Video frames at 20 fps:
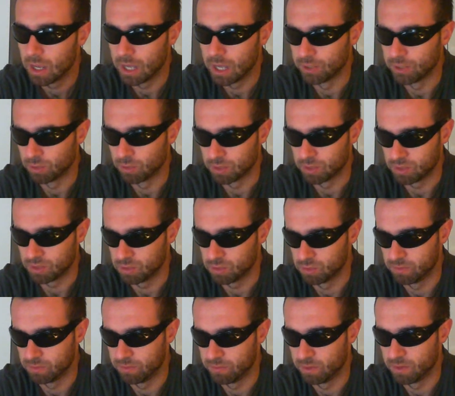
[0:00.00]
in order
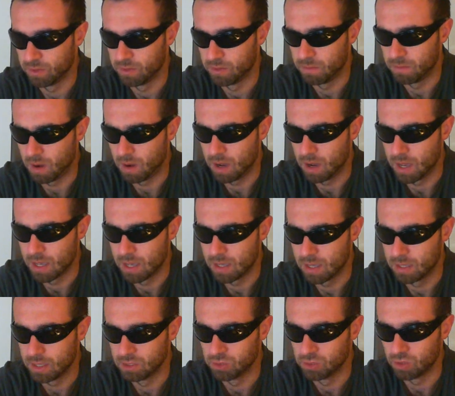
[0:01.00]
to further my
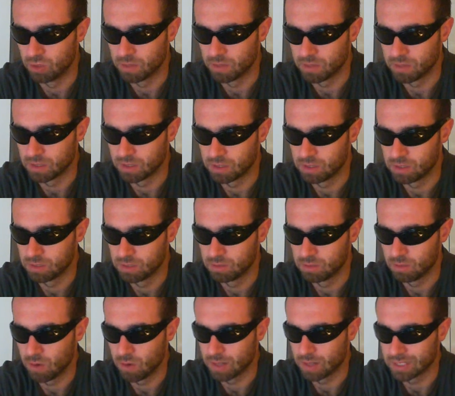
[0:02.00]
enjoyment
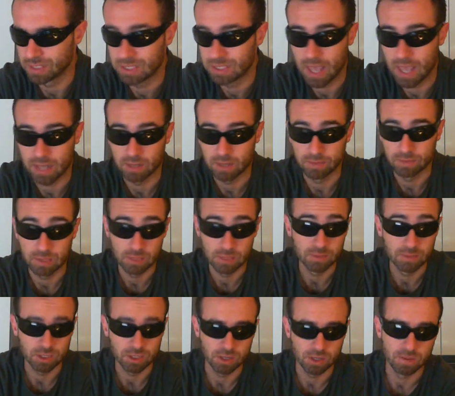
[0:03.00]
or understanding of the
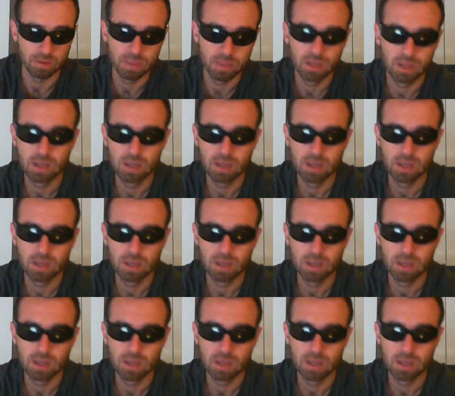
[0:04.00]
TV show.